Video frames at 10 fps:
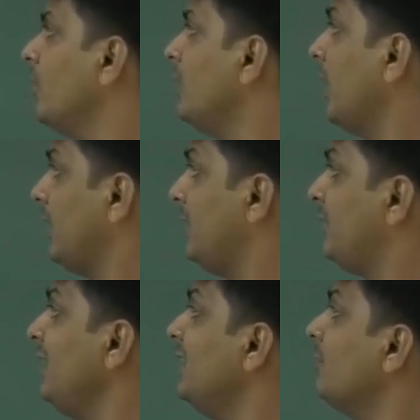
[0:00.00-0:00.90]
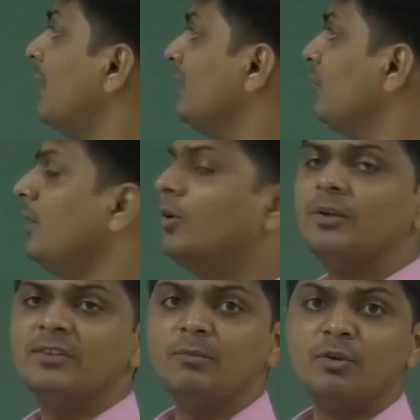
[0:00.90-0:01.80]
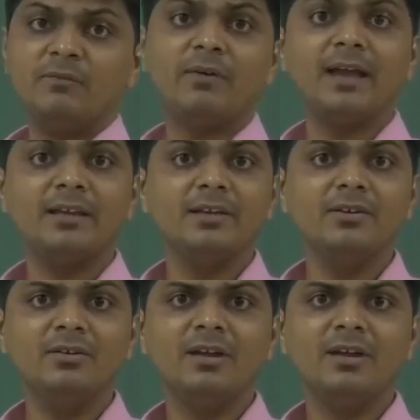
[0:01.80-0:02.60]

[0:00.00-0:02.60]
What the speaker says: Yeah, seated by the window is the modifier here.